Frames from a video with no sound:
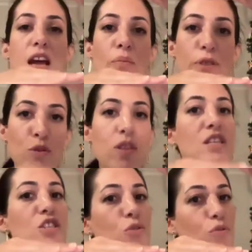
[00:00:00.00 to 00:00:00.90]
Now, between
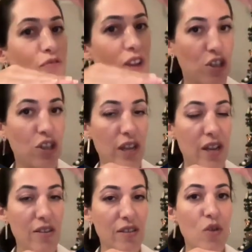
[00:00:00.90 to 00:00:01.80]
these two fascia
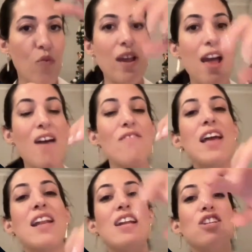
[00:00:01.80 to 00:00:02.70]
layers, we have
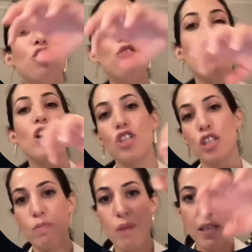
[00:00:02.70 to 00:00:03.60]
an
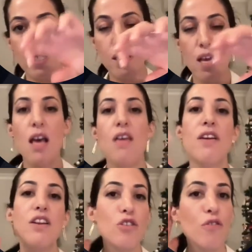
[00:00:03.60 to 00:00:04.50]
interfascial space.
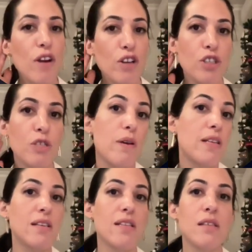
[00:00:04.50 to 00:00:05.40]
The interfascial
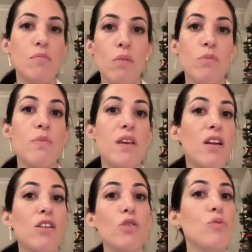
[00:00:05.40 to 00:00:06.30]
space can sometimes
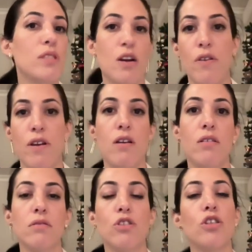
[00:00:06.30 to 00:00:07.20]
be a loose
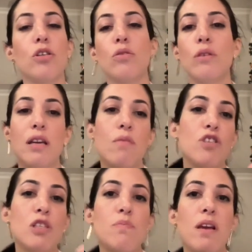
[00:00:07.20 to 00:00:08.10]
area, so it
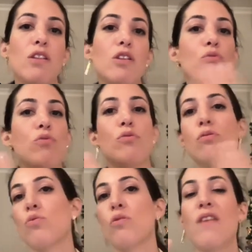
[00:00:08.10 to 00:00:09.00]
can just be a
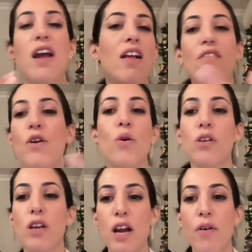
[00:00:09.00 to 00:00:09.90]
loose sort of
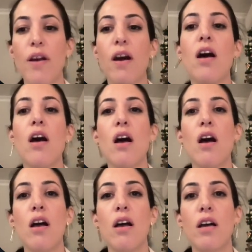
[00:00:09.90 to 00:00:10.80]
alveolar area,
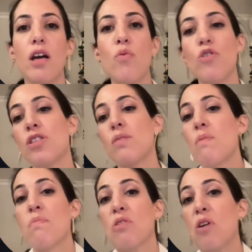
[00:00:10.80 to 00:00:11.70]
in which
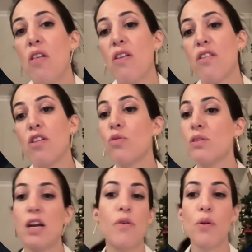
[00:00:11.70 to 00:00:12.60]
some people call it the
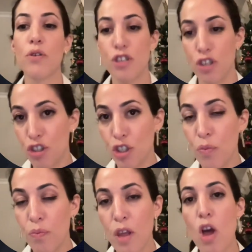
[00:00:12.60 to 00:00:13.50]
loose areolar
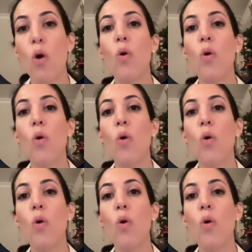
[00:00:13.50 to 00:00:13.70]
tissue.